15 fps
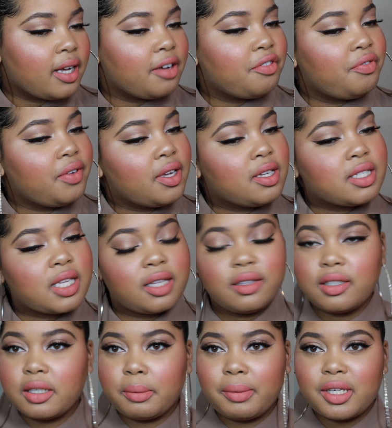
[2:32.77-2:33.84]
It feels a
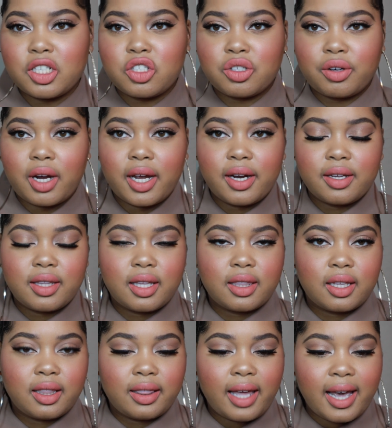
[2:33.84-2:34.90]
little bit drier than
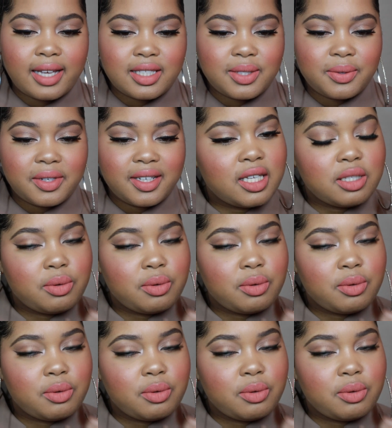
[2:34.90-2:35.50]
the last one.